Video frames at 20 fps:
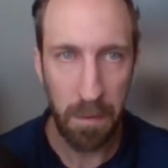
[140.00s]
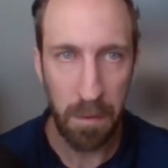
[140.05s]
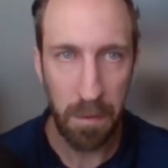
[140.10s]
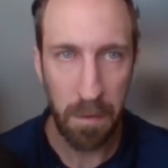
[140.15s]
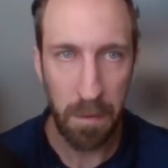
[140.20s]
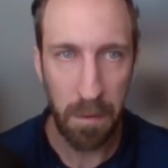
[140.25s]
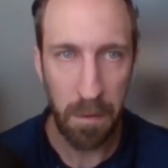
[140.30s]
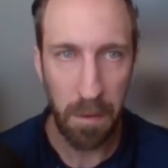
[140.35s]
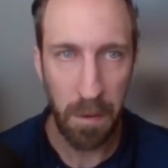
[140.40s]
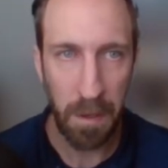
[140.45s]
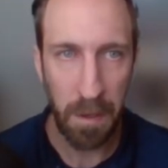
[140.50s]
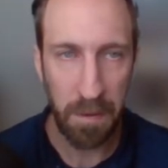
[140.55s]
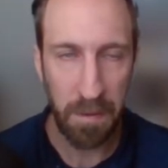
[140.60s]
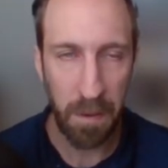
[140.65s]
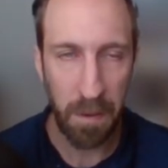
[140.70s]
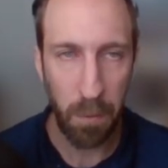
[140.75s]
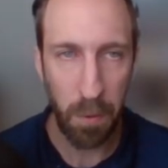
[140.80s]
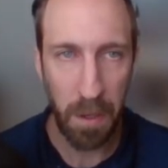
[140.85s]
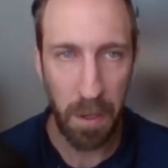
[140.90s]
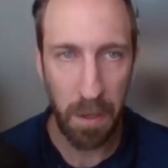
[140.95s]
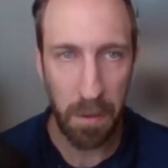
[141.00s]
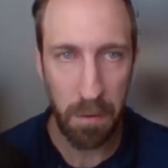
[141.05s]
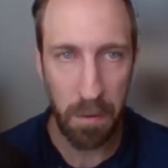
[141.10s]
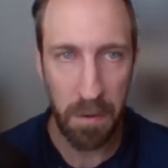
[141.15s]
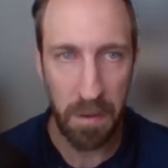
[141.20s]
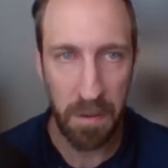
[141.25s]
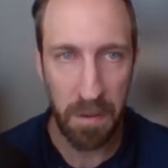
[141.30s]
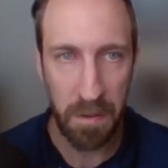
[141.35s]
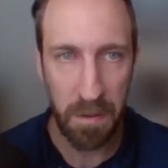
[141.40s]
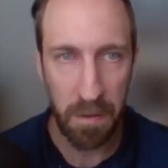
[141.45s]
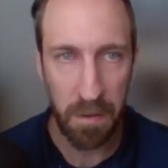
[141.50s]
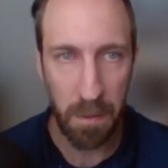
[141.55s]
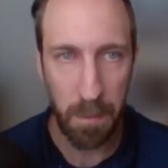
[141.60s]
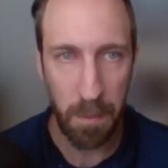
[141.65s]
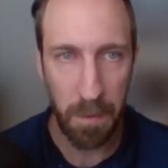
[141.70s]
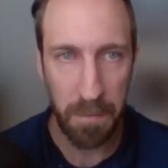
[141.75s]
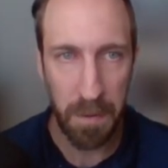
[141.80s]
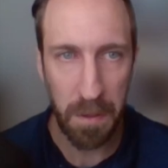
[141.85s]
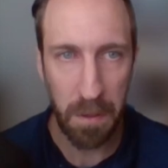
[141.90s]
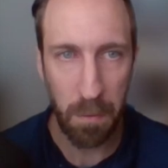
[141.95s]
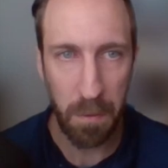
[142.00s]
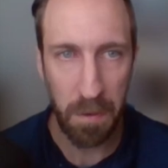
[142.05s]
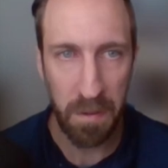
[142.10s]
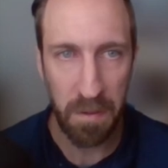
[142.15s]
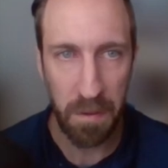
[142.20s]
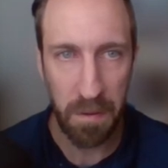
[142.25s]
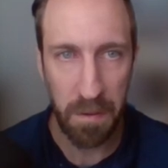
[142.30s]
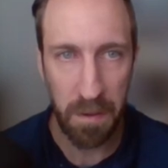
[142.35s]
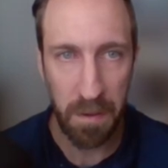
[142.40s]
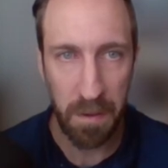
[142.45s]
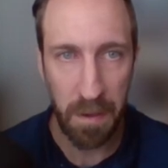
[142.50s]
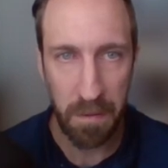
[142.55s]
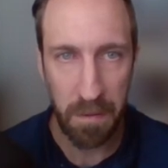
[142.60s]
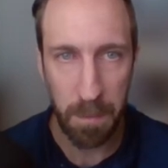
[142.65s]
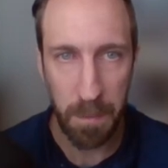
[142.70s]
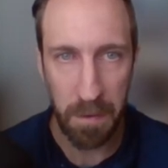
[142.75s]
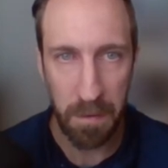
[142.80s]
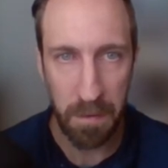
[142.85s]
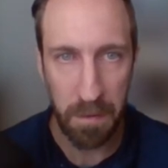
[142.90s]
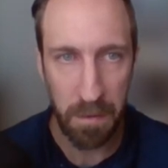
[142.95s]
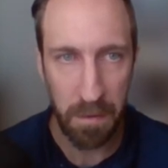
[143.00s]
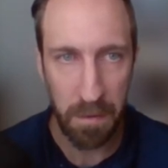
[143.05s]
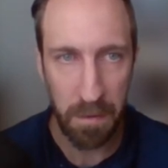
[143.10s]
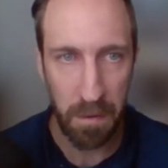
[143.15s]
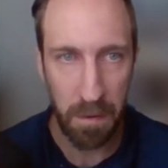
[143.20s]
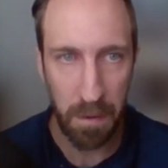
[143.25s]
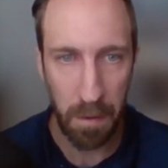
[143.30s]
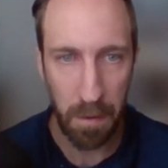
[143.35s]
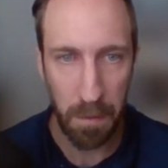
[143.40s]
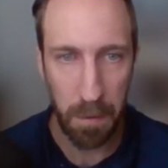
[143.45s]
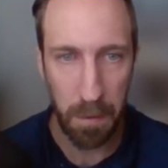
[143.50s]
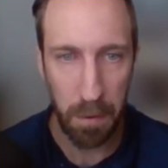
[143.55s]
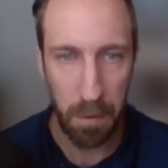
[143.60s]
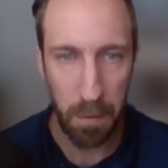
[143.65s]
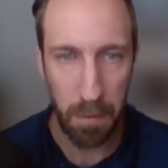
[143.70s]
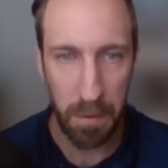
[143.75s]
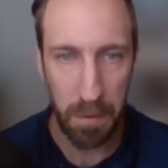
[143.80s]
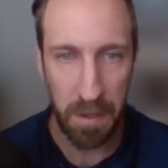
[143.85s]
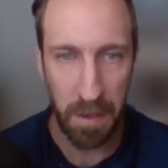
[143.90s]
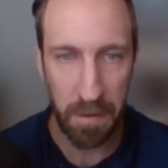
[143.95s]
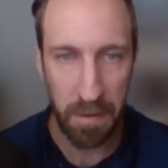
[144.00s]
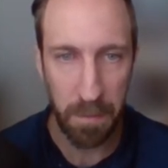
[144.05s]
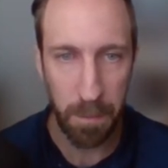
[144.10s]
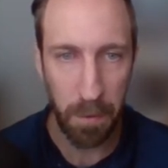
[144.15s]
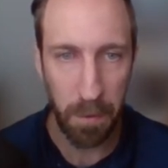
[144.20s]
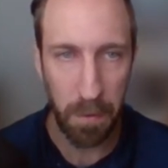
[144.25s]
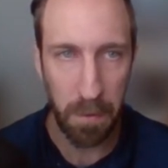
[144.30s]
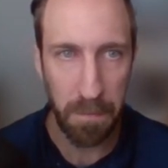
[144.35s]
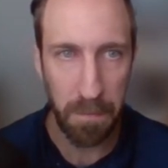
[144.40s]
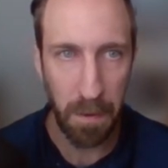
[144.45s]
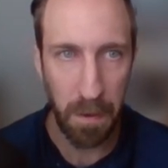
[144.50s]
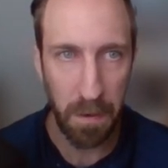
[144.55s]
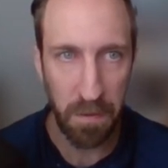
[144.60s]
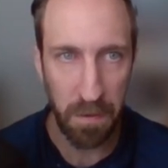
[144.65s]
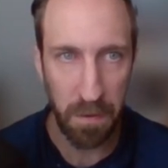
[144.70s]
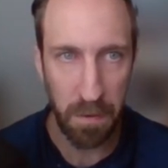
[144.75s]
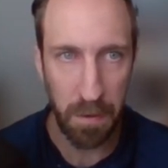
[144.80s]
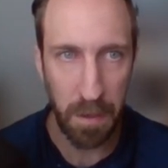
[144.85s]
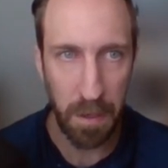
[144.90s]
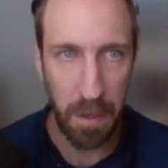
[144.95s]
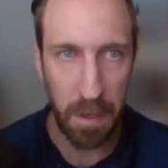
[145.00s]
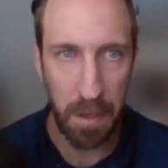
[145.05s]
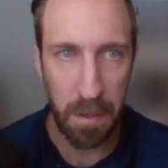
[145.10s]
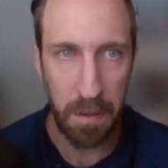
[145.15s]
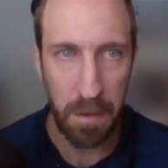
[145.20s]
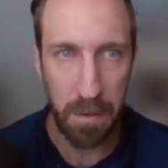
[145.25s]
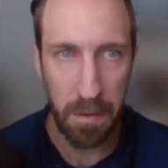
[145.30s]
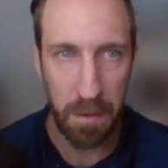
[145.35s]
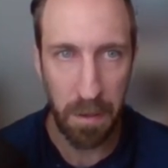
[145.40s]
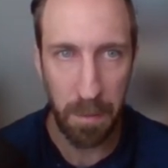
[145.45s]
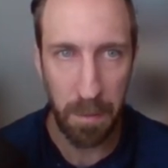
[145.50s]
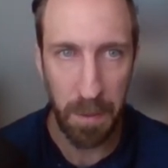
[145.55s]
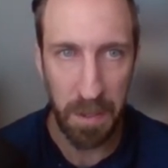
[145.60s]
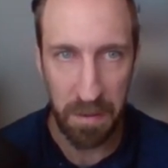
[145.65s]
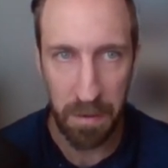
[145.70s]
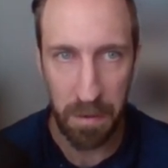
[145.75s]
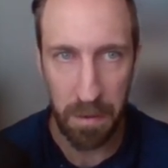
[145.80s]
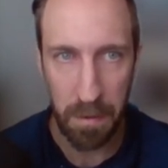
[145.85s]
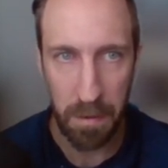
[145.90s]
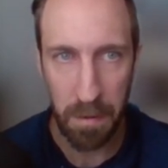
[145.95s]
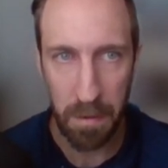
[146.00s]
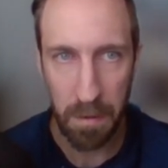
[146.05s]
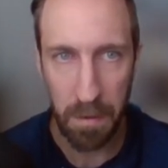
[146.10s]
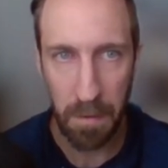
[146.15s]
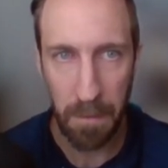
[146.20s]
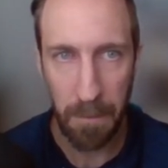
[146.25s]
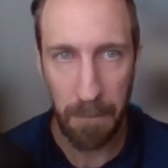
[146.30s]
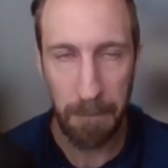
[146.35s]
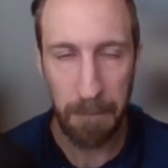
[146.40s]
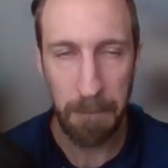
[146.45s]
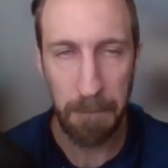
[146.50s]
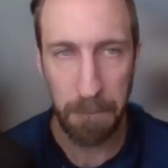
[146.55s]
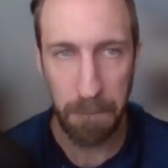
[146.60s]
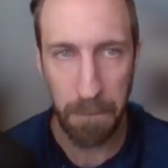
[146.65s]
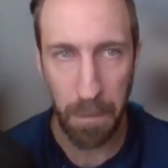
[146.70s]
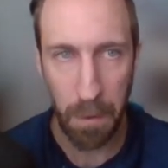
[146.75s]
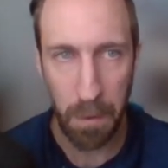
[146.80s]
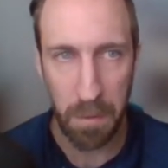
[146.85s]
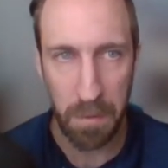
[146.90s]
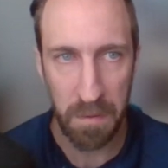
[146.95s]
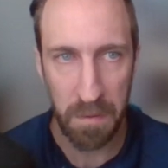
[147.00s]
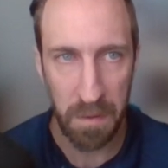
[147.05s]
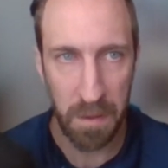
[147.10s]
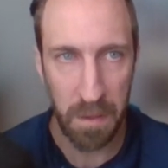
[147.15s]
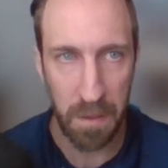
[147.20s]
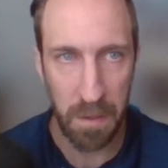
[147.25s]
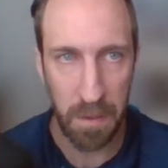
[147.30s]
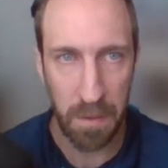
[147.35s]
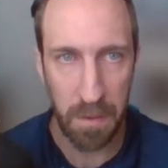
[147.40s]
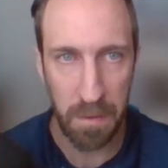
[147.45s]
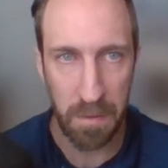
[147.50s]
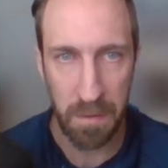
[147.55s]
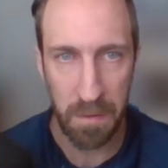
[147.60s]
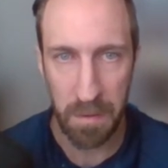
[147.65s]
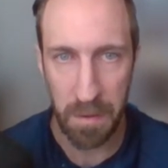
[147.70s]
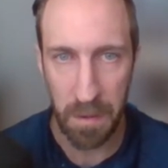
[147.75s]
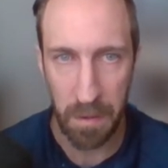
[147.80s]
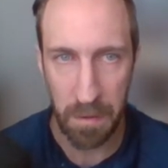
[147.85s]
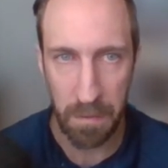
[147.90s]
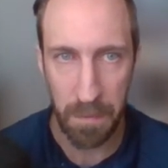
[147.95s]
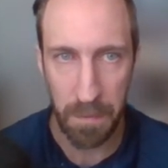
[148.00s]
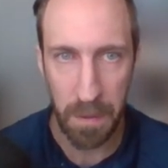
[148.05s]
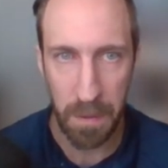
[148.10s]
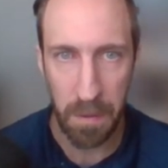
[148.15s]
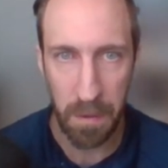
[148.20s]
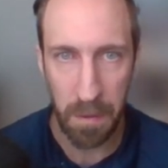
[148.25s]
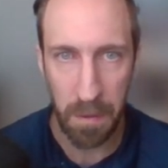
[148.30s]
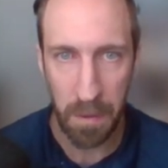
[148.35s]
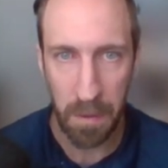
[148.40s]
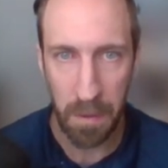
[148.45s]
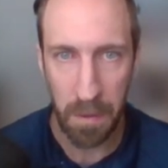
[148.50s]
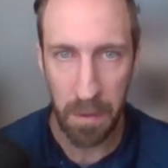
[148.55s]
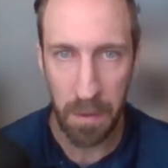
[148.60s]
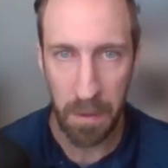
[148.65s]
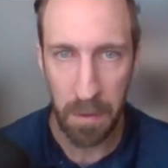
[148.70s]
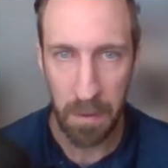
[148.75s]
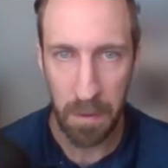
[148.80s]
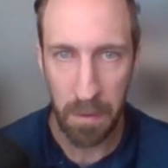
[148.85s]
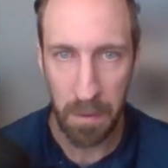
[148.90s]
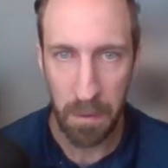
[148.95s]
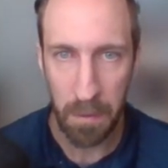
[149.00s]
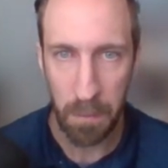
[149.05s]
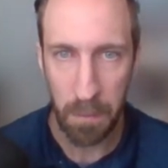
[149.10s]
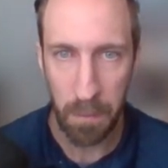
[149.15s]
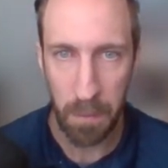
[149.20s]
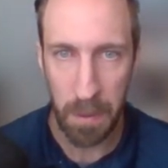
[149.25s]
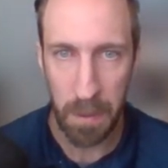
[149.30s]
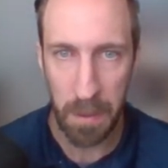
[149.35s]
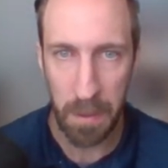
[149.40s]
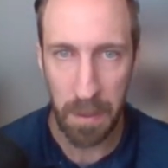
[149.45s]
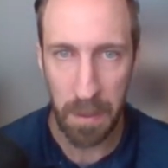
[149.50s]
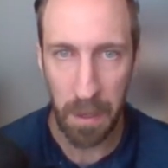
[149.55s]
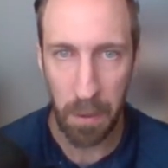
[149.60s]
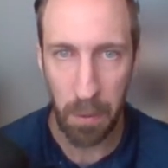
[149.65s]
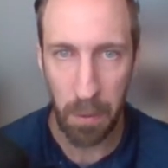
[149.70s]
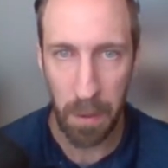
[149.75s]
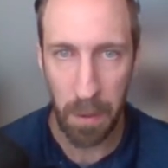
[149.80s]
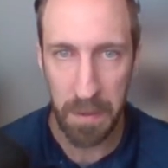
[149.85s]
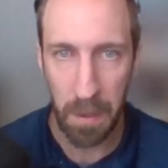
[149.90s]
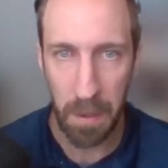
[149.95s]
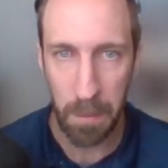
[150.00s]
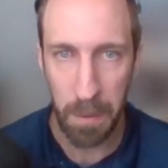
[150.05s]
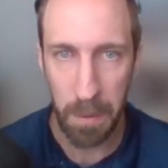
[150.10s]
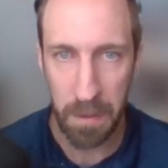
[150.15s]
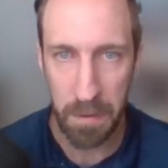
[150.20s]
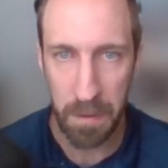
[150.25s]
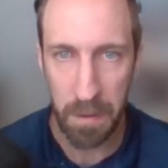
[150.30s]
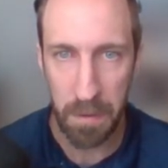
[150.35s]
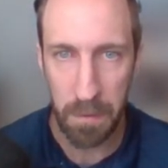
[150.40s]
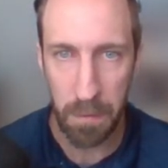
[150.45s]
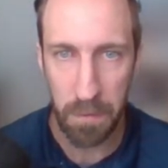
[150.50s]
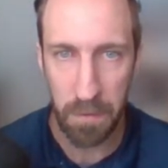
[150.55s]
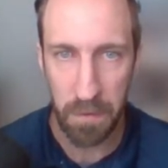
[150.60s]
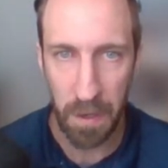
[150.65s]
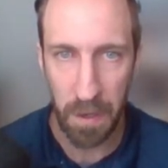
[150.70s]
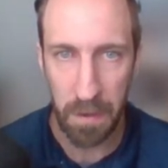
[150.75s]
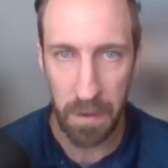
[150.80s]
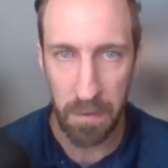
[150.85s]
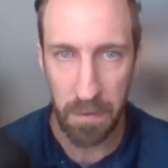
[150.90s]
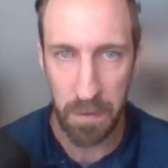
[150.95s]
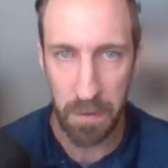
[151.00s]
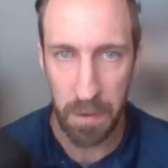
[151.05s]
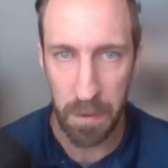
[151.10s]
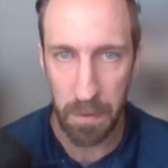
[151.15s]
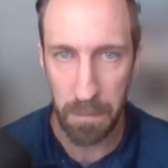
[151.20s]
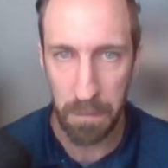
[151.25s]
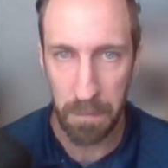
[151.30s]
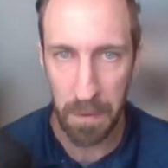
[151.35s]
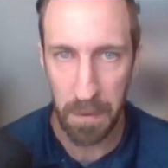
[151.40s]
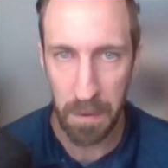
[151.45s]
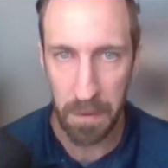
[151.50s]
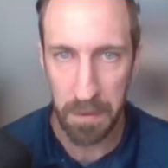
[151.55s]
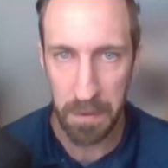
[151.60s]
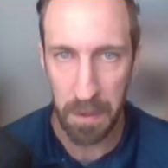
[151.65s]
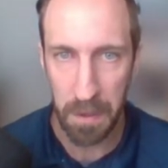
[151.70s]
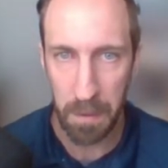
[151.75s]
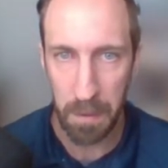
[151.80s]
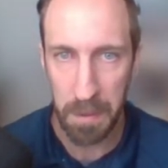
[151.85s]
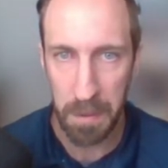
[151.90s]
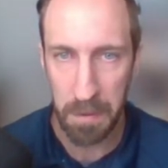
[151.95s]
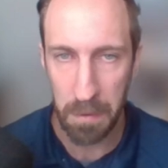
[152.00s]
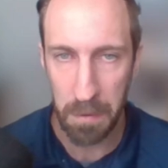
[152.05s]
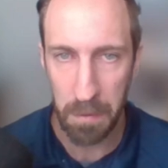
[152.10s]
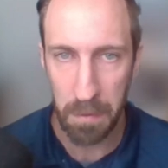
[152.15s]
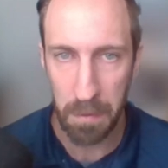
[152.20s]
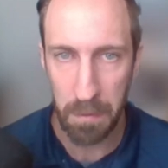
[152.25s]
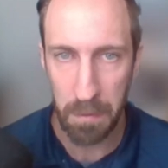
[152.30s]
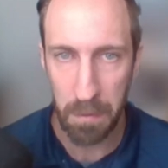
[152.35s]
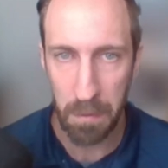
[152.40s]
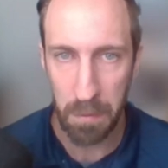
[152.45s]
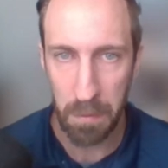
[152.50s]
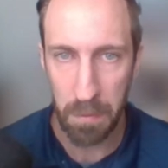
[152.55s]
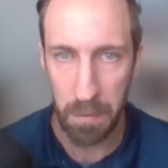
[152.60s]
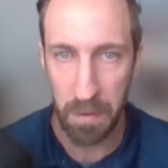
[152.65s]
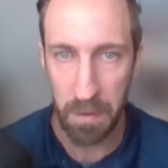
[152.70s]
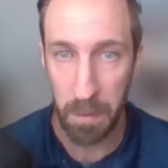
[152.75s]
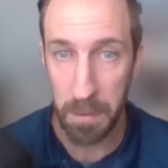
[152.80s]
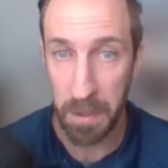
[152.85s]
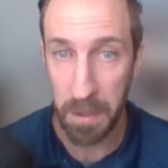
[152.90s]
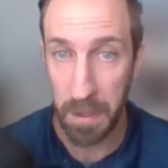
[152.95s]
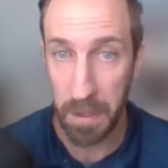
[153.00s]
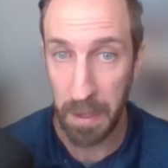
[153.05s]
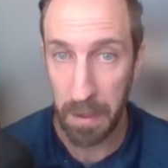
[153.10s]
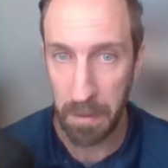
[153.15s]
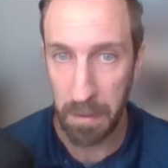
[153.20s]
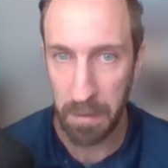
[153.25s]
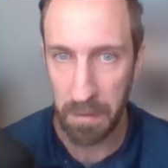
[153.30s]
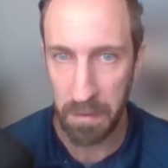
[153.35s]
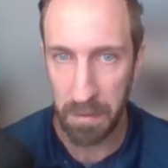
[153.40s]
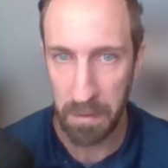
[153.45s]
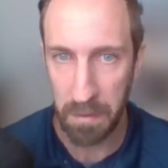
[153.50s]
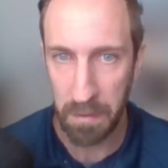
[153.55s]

Next, I would like to discuss some of the recent enhancements to the export function in TBC. First, the CSV. We now have the ability to change the field delimiter to something else.